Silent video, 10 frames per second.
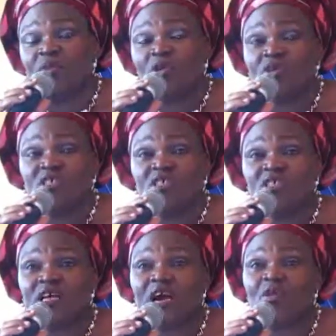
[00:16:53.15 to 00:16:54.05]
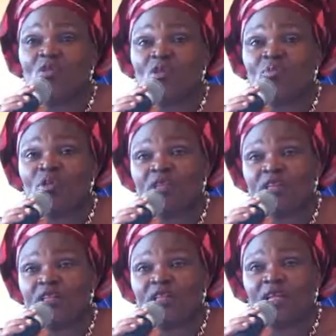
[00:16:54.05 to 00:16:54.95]
because she's our role
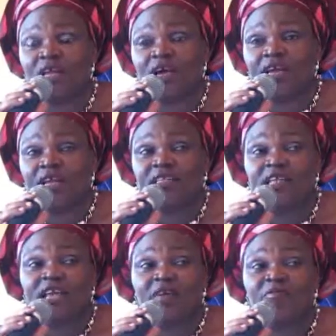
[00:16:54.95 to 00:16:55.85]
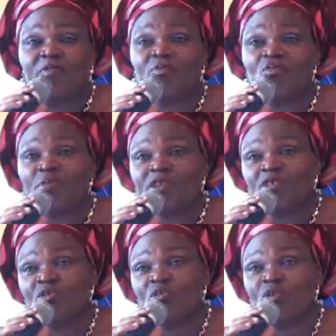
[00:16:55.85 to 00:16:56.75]
model, and I think every woman
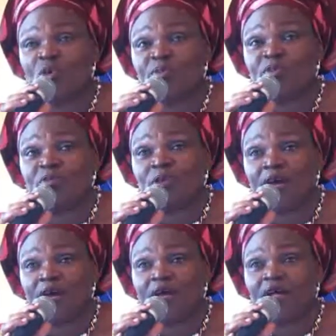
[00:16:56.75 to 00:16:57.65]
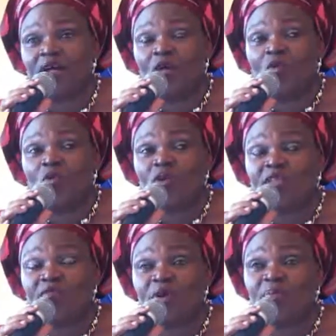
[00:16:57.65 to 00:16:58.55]
should look up to her.
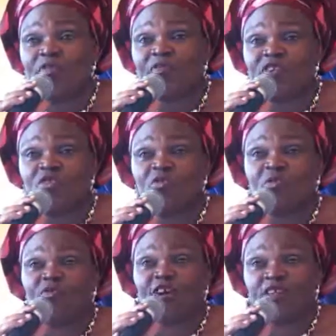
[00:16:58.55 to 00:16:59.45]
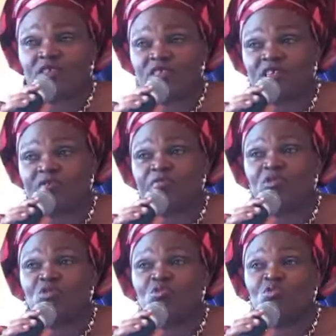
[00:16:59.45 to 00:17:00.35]
Whatever profession you find yourself,
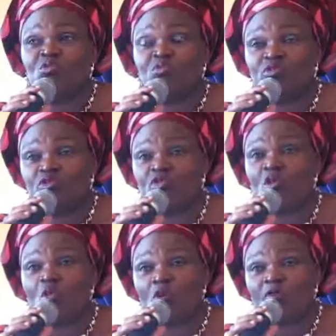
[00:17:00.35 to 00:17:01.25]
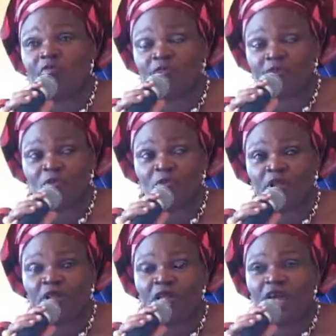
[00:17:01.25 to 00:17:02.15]
do your work very
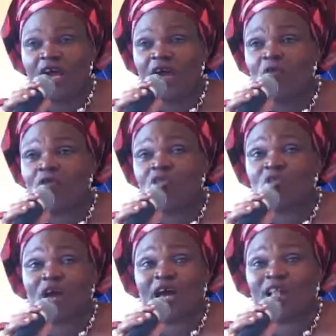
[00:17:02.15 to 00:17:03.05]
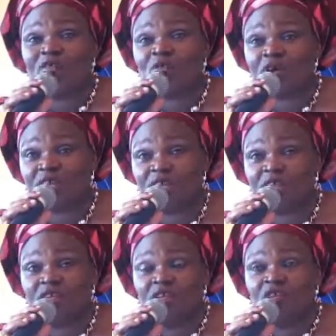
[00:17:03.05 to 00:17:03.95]
well. And once you are
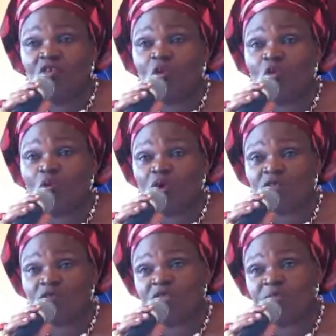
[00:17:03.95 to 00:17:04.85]
hardworking, your work will